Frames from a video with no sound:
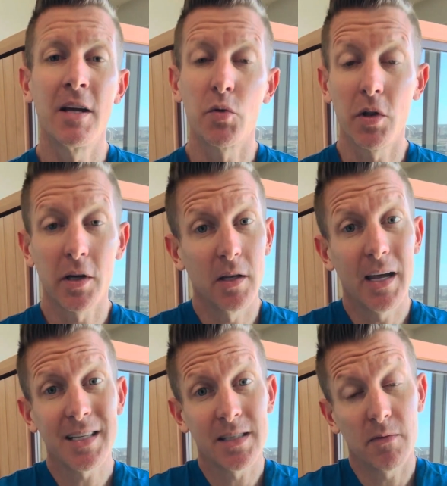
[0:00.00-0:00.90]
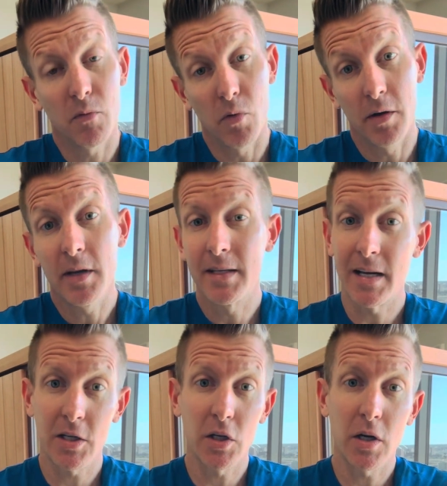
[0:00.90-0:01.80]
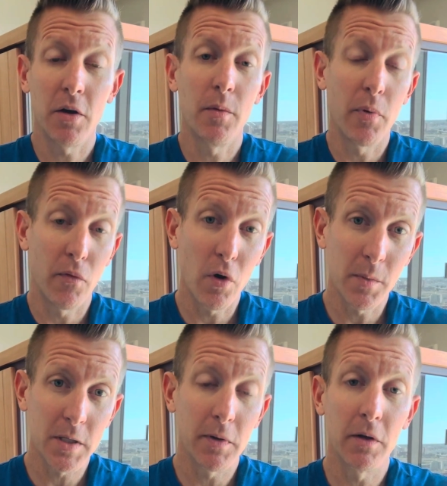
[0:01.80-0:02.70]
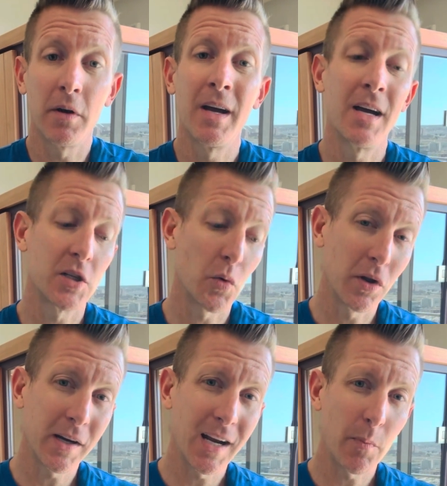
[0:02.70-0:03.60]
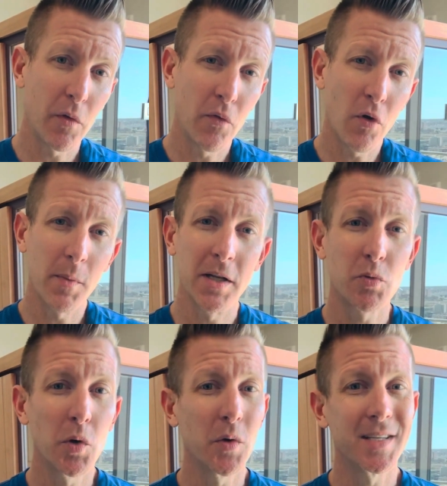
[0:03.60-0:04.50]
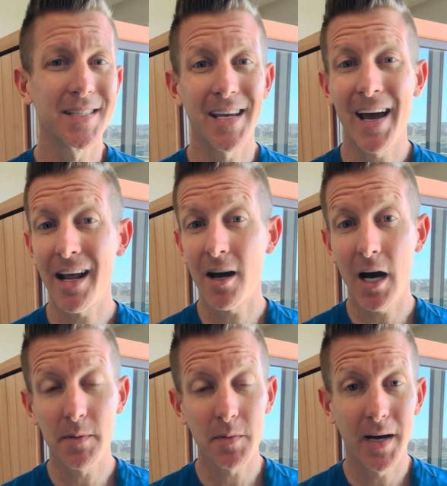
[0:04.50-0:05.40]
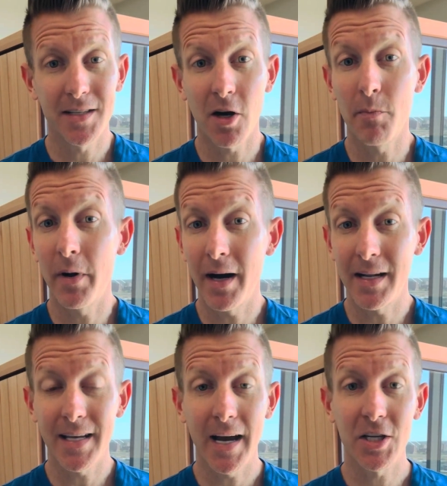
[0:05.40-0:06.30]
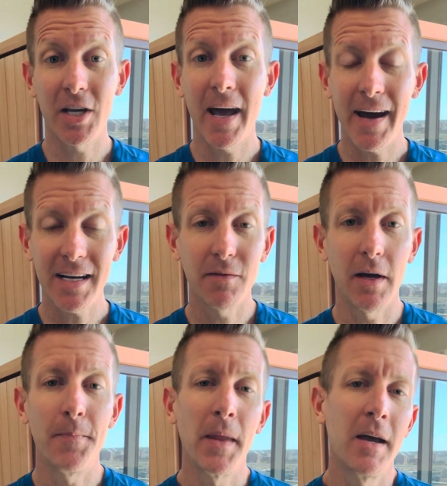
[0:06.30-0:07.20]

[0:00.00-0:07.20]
So we look at the next one is actually called the performance pillar. So when looking at performance, we want to see how to optimize our body to actually activate.